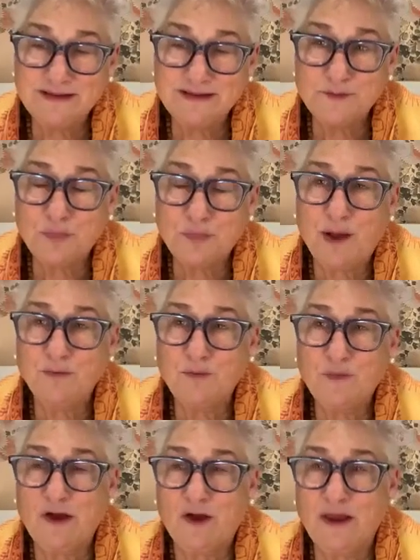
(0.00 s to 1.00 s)
It's a
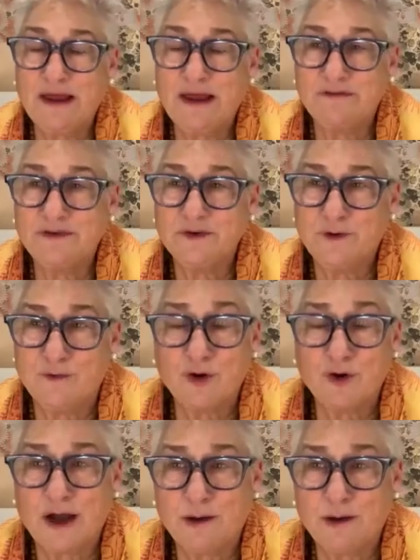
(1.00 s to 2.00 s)
problem we all have to
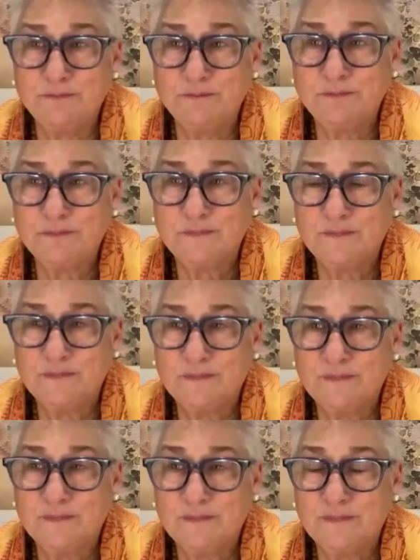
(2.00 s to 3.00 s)
overcome,
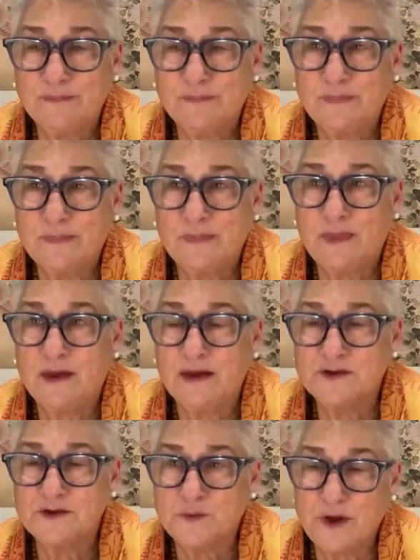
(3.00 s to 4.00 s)
that
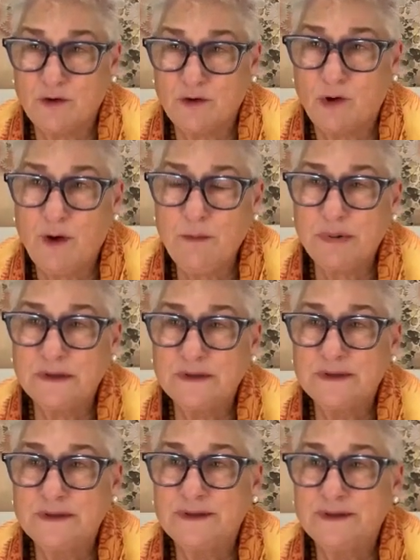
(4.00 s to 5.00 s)
as we grow up,
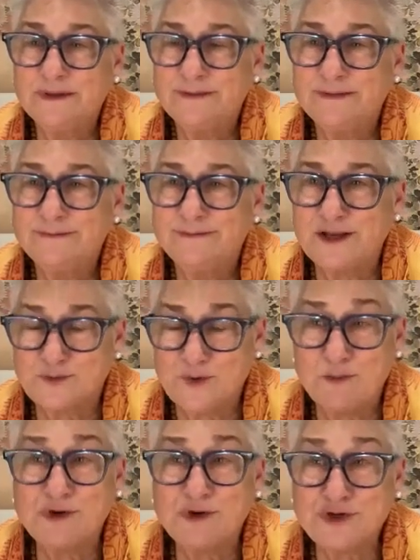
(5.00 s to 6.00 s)
as
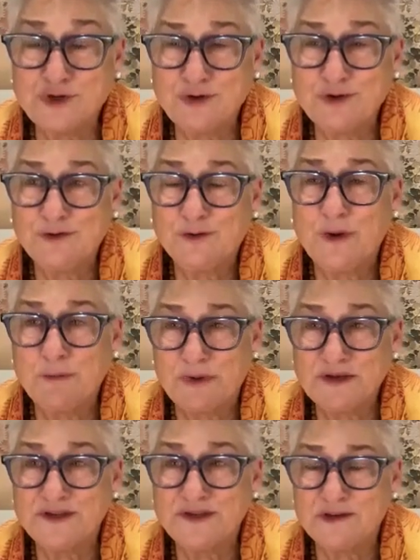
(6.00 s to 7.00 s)
we mature, we
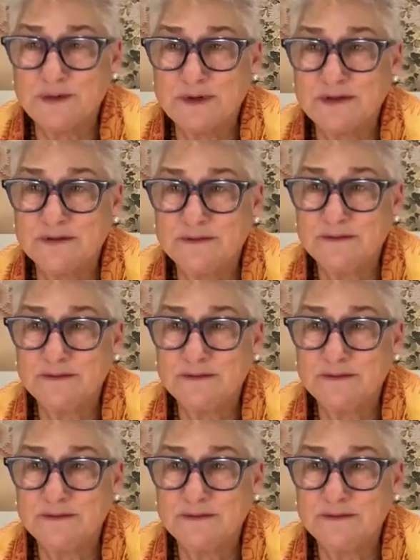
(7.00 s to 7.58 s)
must deal with.